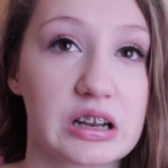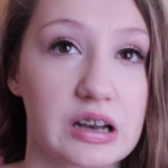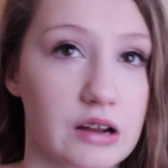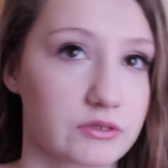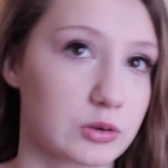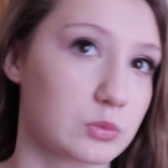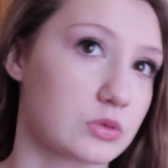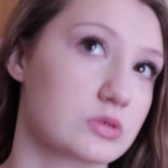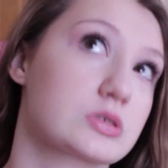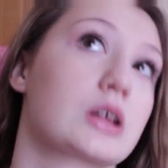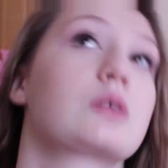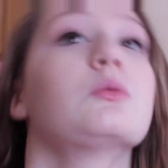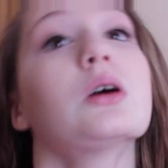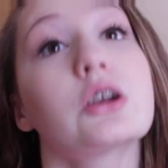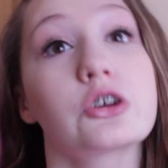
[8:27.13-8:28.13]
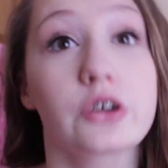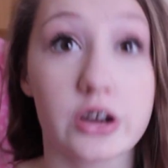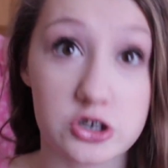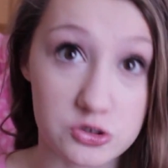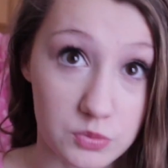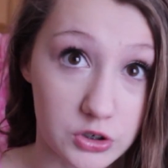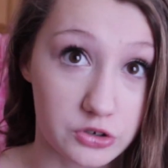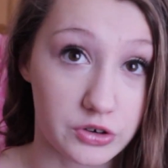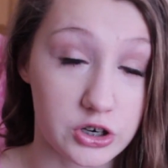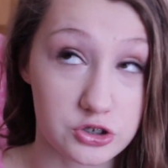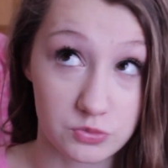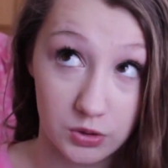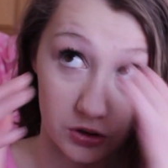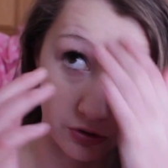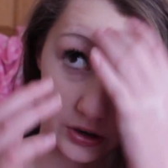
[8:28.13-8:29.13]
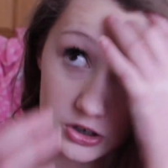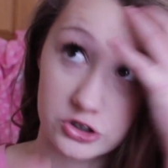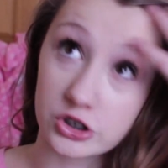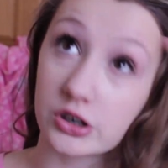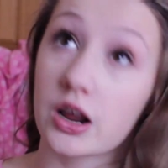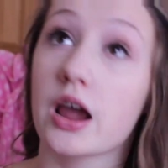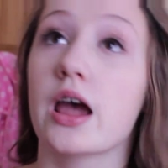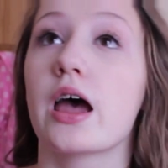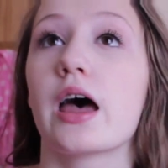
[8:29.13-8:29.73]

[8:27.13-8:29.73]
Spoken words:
and everyone was like One Direction, One Direction, One Direction,